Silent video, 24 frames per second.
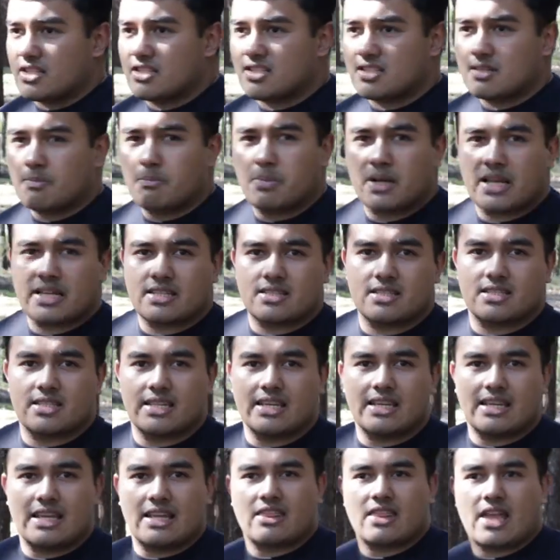and
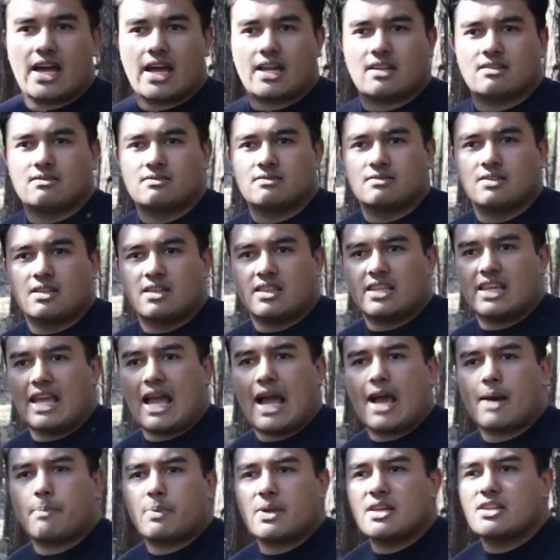simplicity in that the
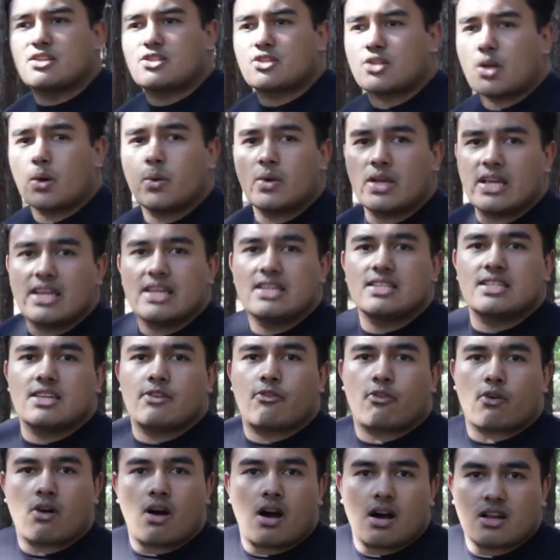app is so easy
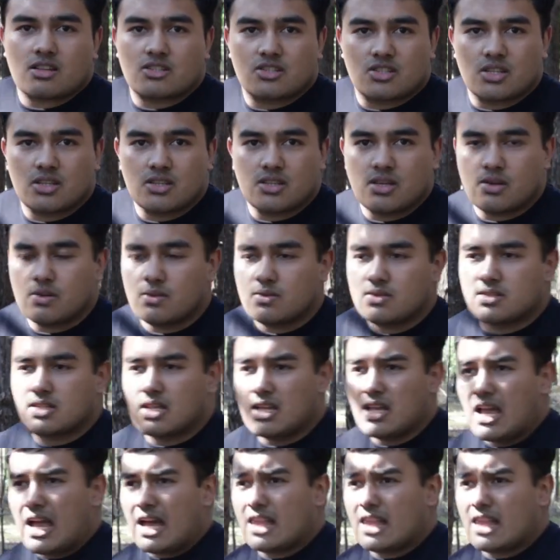for us to use